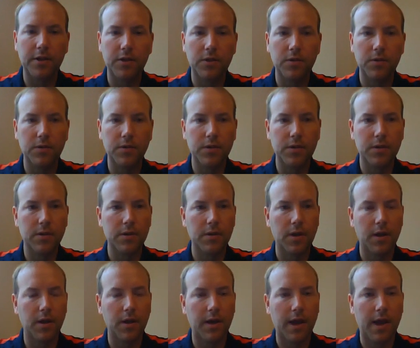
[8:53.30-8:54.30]
to use
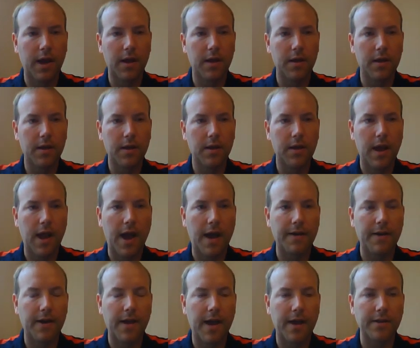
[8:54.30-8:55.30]

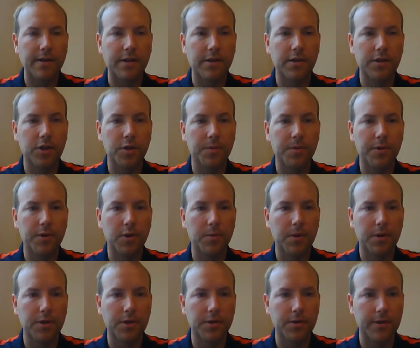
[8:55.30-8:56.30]
access to Jupyter
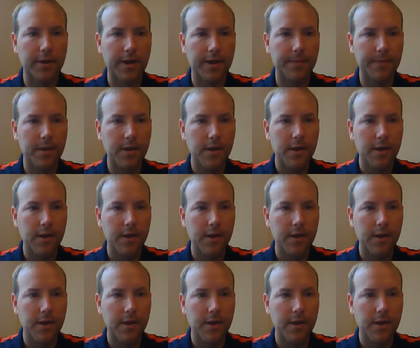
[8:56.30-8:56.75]
Notebooks to do that.